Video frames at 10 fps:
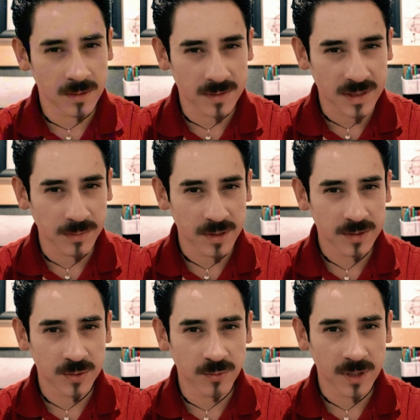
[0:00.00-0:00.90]
similar
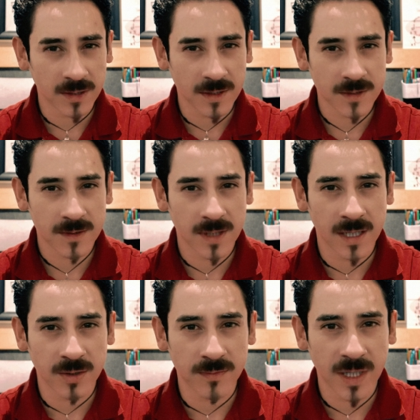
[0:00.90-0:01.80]
to one another,
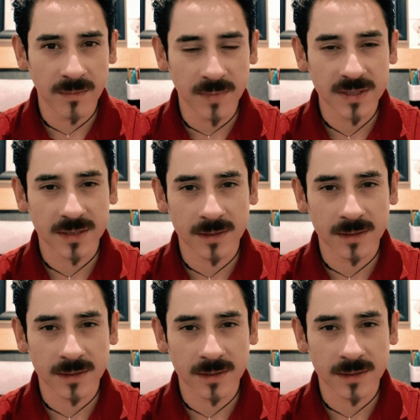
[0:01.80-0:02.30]
and you might miss